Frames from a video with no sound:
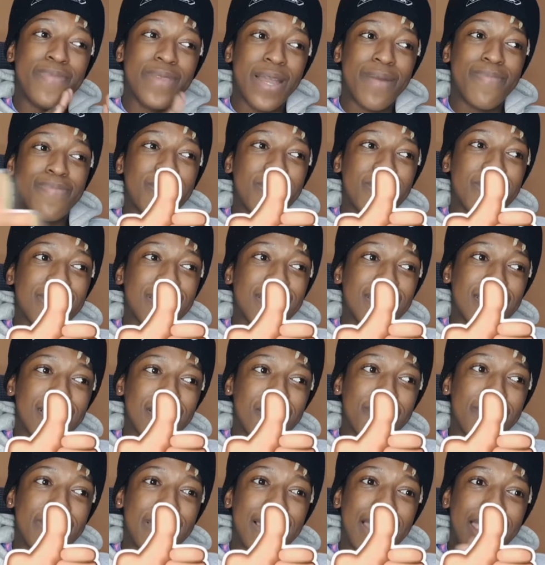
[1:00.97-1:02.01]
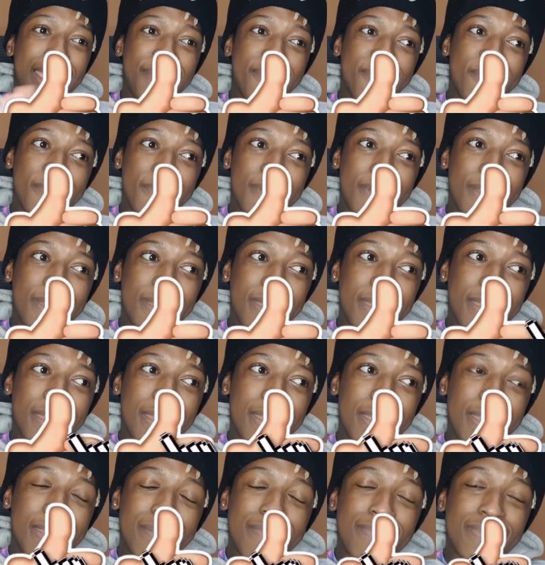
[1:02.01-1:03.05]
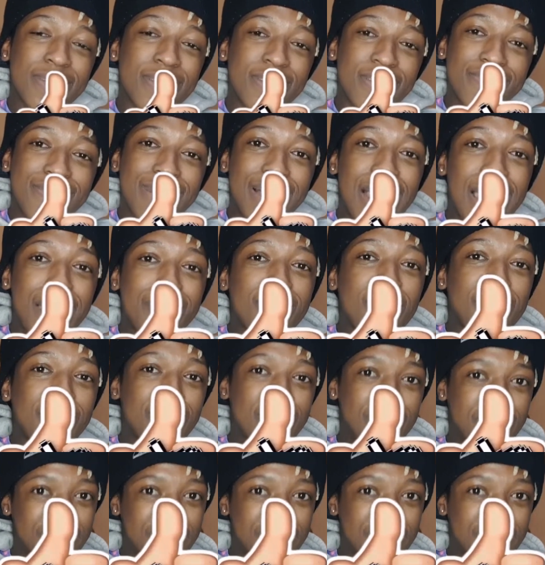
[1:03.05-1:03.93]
be uploading this a little bit later, because my laptop is